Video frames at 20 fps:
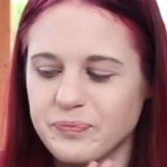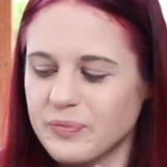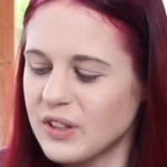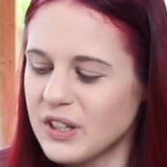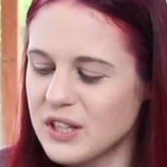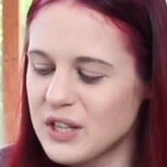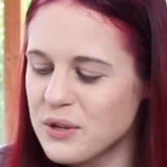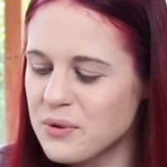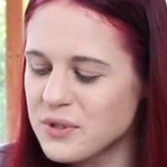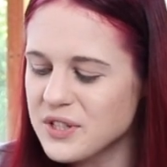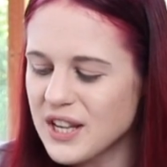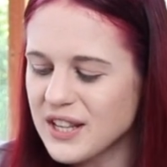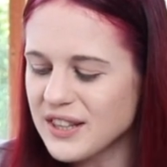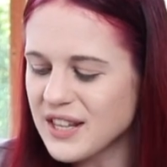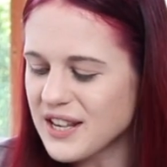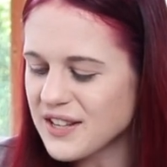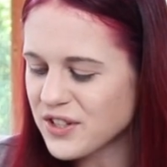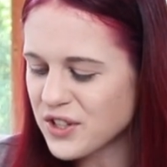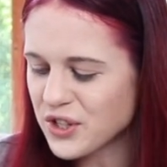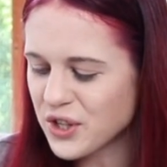using
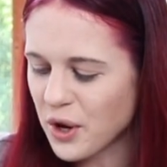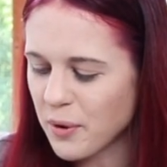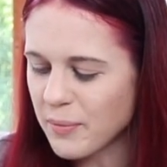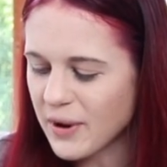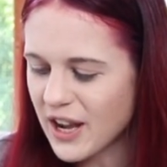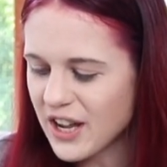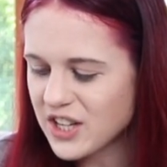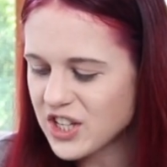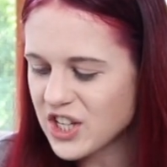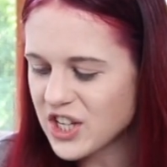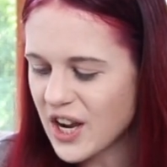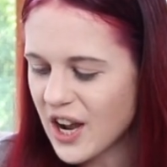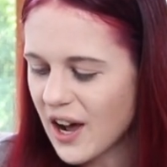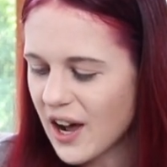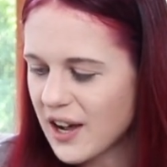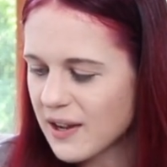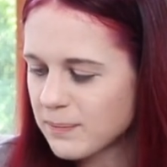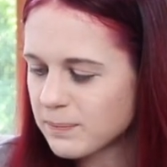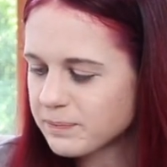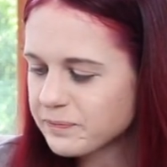these so much.
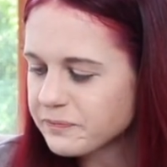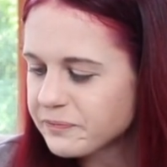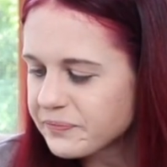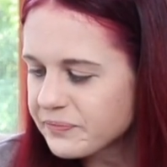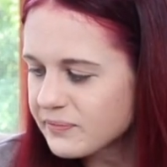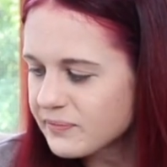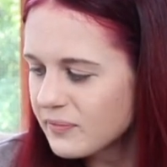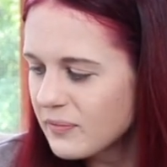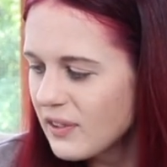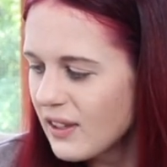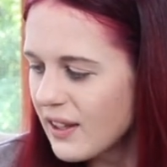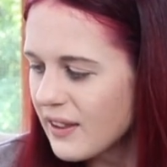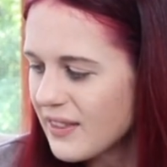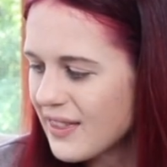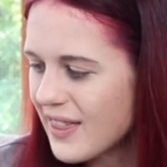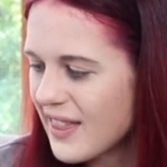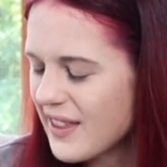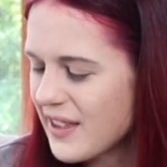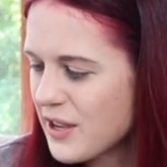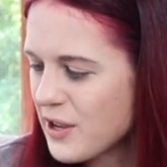Um,
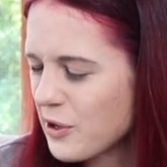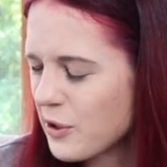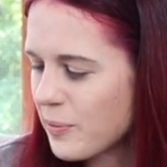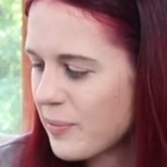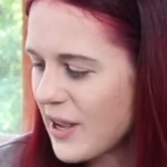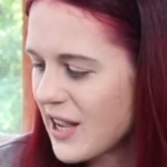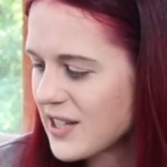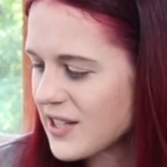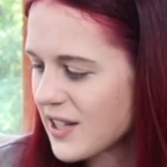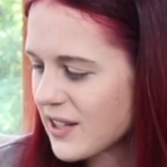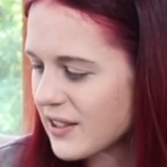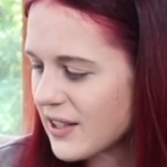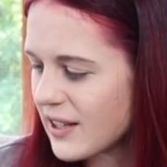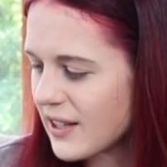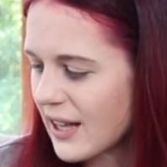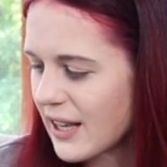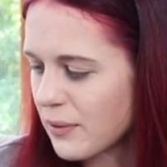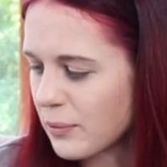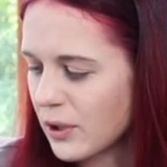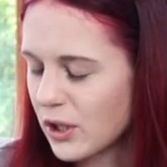you basically
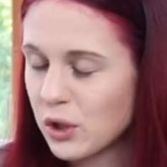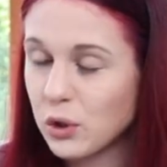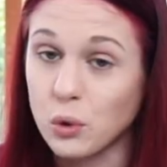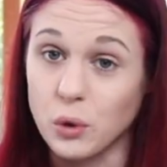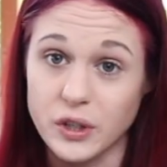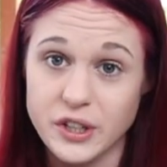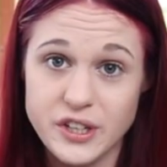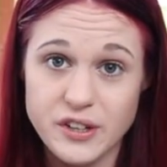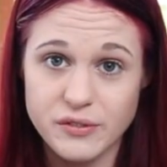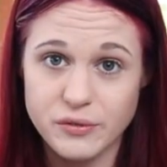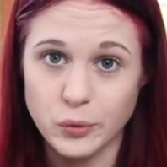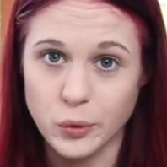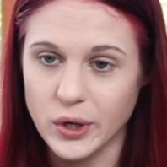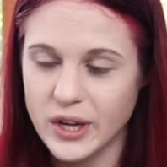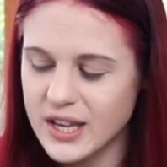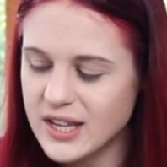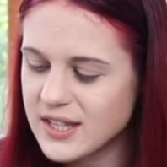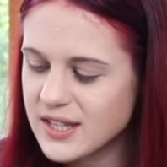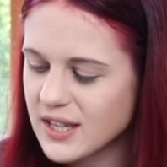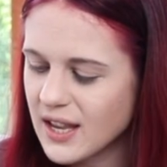like record your
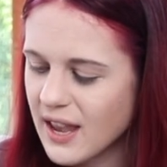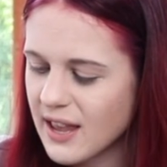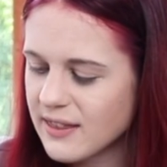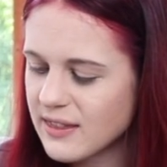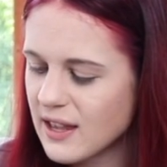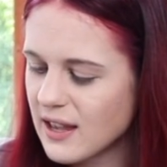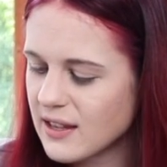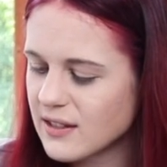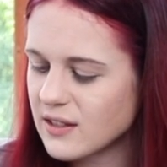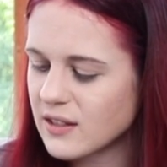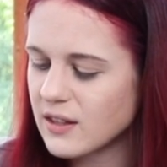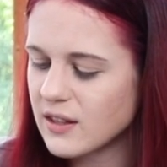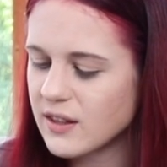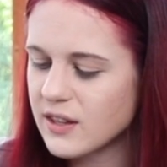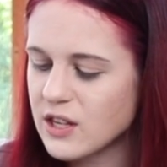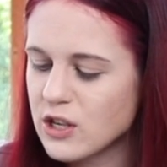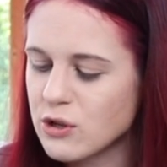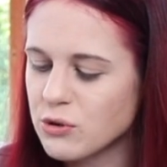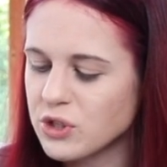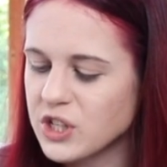voice and then
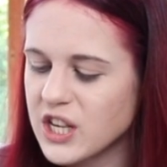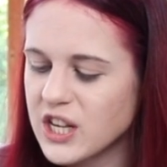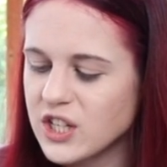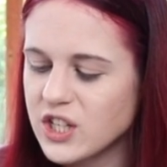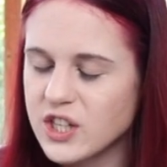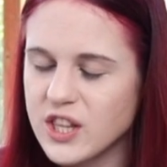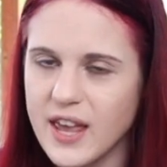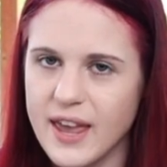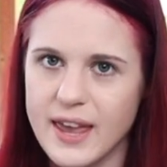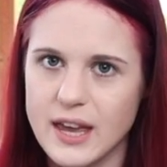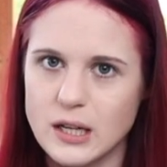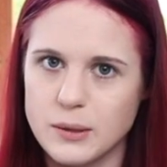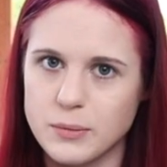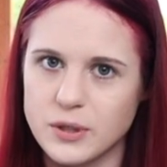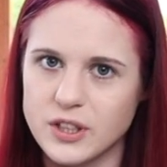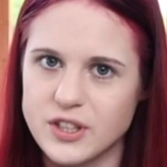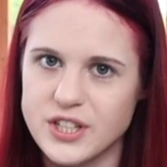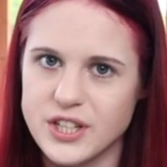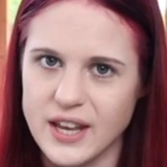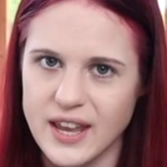you teach the
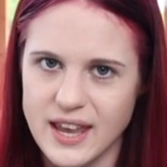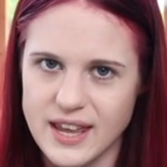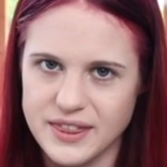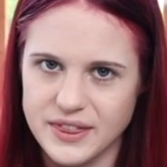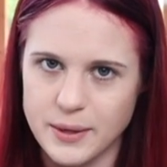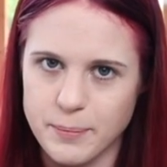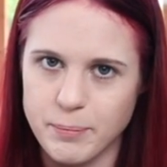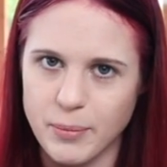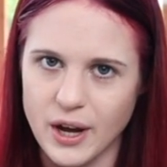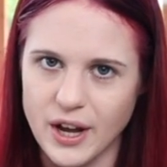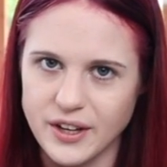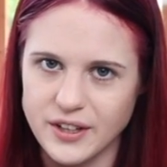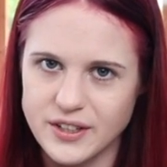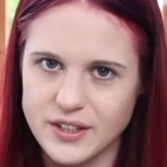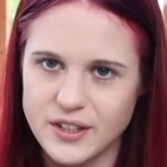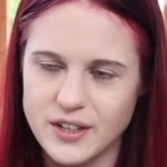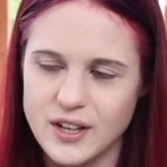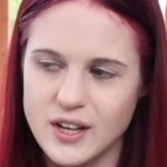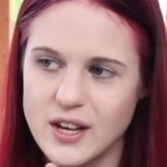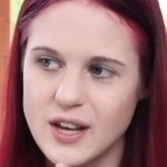animal to hit the
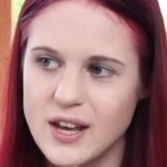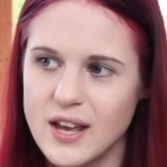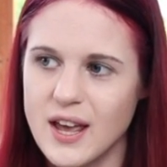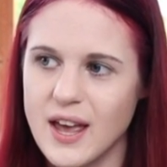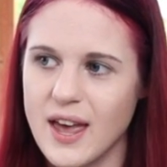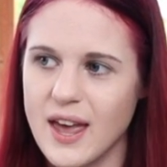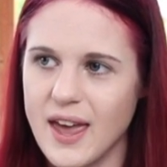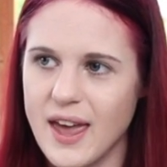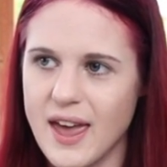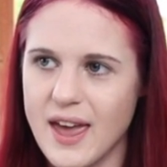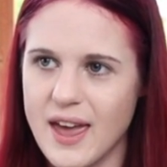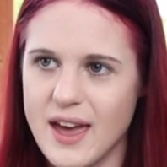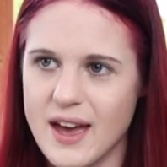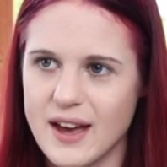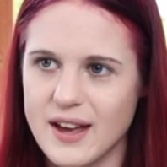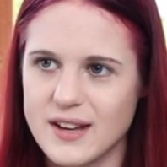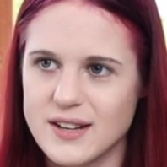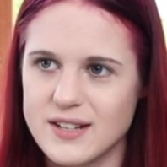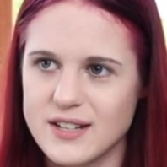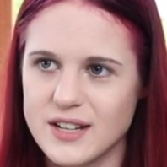button
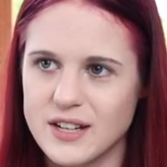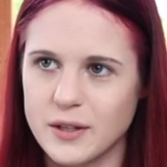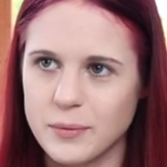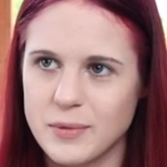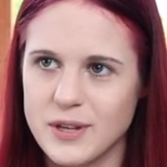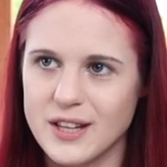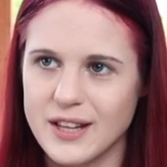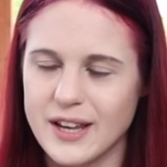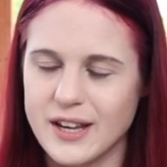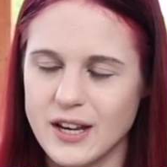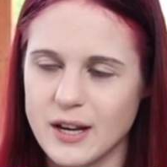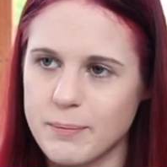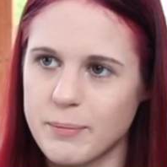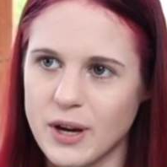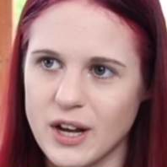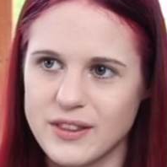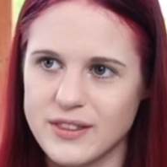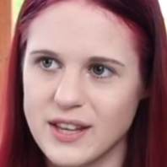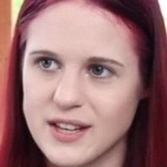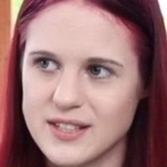and it'll be like a
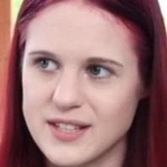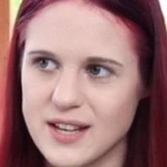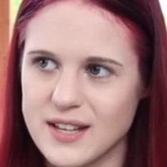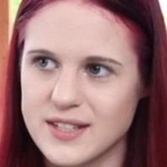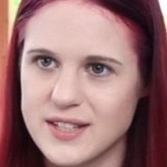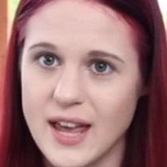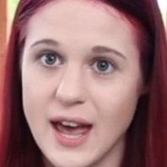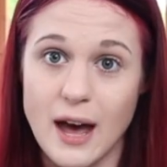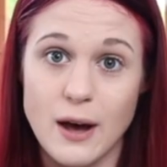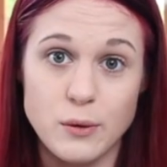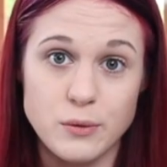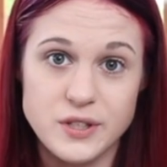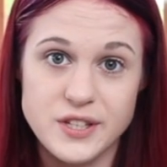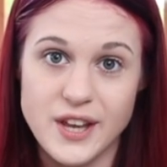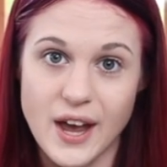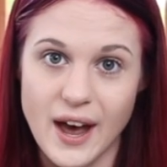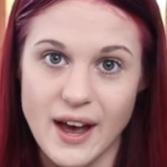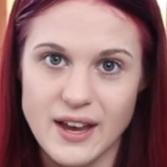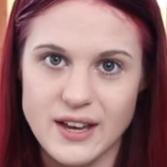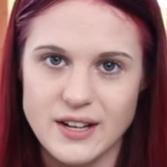button that says
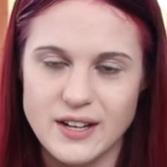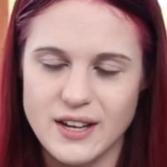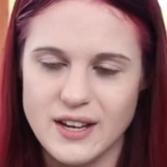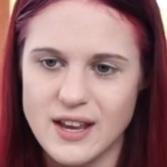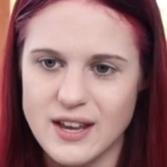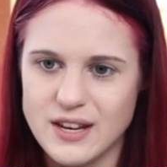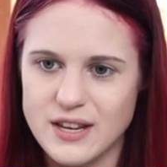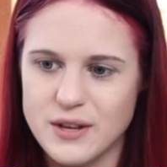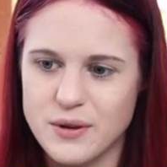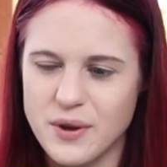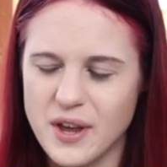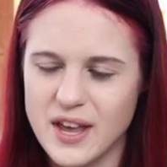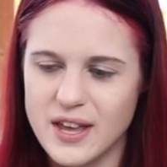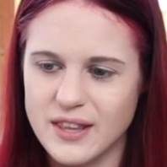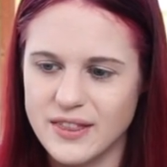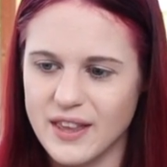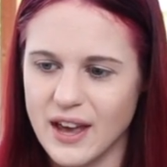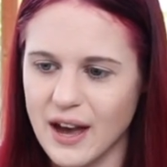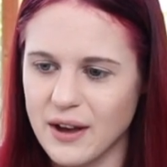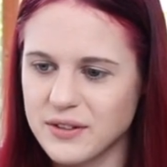outside and you
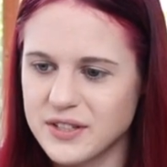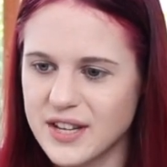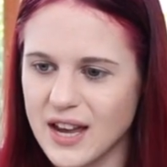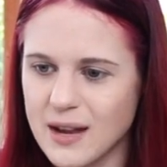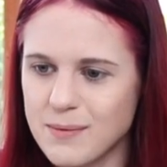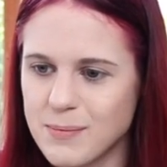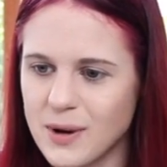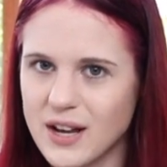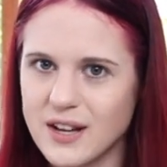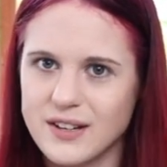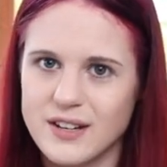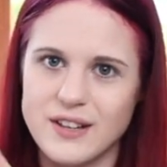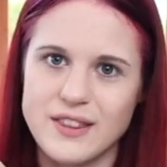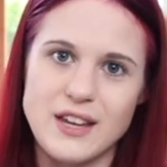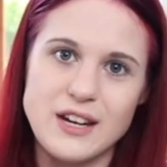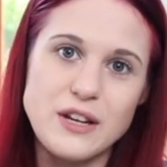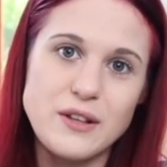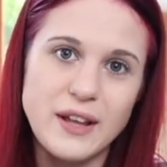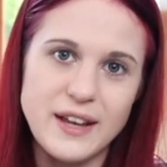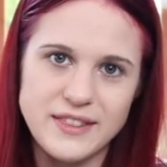hit the outside button and
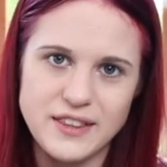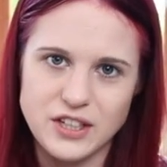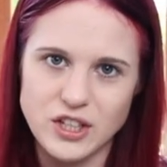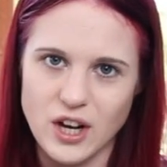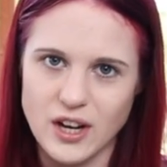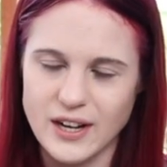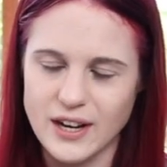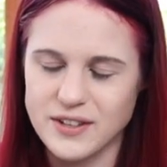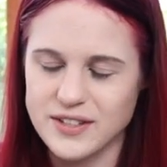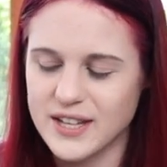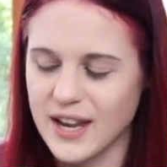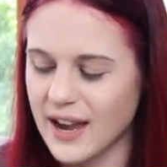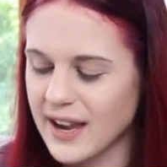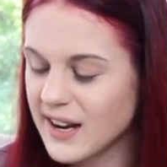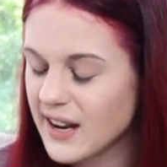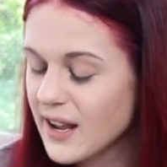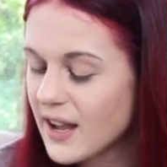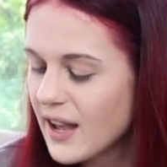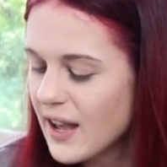then you let the dog outside.